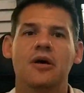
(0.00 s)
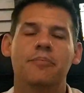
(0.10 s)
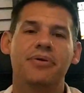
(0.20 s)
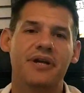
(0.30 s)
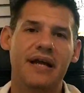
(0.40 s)

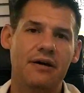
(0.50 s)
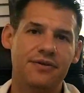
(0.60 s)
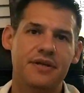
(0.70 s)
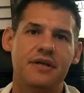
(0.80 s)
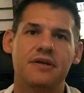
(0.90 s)
put it out
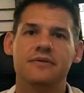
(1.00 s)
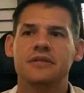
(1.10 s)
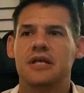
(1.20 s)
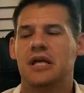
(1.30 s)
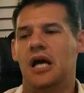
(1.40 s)
there,
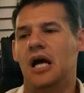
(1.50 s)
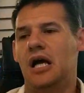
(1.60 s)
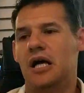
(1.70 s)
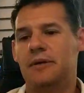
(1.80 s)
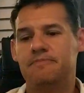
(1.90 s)

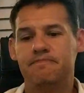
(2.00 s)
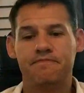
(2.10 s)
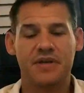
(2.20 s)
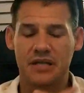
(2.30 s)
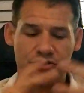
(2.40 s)

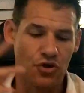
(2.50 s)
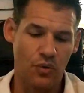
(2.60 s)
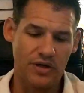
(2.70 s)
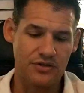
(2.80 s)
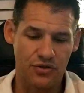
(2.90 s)
and so
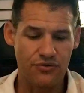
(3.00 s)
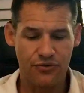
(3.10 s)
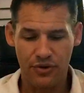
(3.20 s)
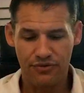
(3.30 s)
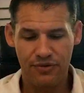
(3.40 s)
on and so
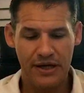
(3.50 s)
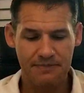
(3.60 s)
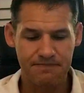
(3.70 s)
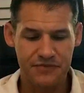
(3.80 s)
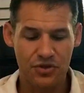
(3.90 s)
forth, right?
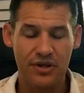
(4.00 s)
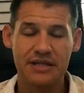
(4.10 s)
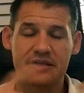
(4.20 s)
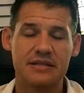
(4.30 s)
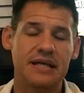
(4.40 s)
So
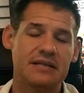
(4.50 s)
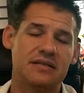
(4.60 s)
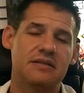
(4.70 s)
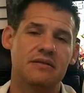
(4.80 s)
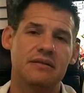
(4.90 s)

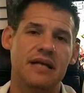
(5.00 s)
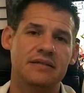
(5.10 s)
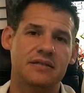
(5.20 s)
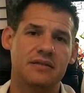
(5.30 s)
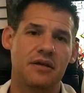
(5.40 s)

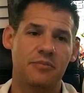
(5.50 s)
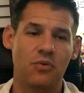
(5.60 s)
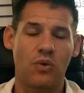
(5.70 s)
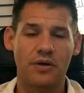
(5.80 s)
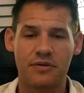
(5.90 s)
that's number
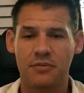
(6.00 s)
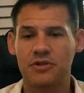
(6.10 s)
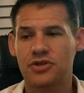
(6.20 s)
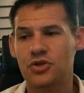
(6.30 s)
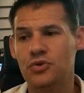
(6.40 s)
1. Number
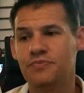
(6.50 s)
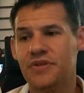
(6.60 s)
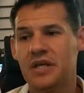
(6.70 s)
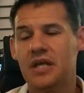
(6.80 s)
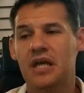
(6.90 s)
2,
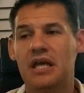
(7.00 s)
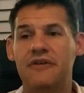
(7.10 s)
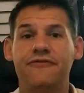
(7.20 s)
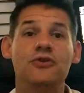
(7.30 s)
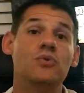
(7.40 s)

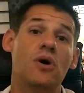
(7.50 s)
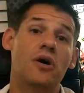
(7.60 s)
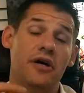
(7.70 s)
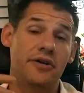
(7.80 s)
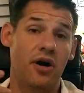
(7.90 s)
if you are
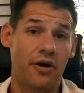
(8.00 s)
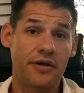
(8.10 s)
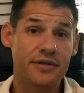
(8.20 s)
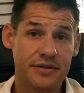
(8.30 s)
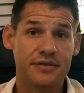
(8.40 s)
an
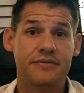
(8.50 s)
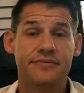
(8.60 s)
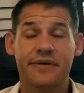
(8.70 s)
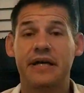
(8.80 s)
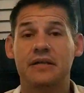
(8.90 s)
artist,
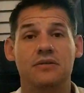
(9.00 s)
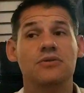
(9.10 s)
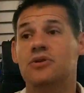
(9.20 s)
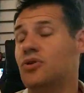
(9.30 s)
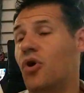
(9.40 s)
right, you
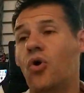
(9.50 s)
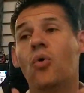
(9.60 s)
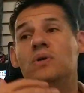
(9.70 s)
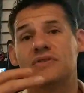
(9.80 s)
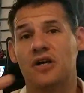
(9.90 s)
can
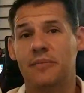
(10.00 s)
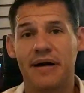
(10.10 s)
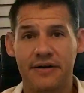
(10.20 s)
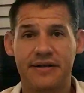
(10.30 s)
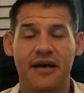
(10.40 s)
always come
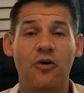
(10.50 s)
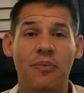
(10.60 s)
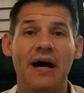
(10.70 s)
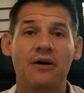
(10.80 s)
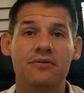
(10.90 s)
out and help
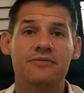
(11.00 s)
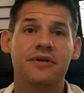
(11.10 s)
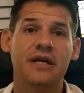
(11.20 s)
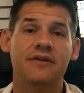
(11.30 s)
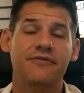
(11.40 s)
out,
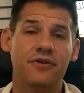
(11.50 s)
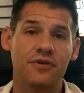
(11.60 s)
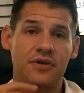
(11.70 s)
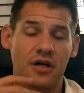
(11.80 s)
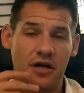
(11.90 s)
right? If
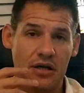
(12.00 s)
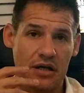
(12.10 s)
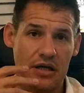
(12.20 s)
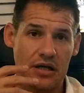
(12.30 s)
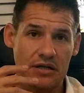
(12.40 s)
you're
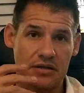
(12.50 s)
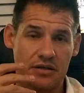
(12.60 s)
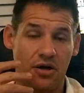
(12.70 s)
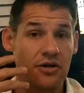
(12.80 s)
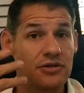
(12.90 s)
an
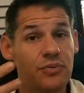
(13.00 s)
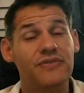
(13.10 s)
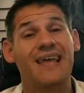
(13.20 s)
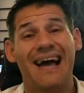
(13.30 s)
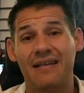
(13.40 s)
artist with
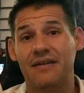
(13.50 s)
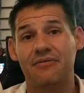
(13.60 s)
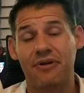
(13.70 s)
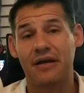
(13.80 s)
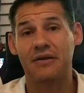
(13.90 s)
talent,
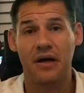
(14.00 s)
right?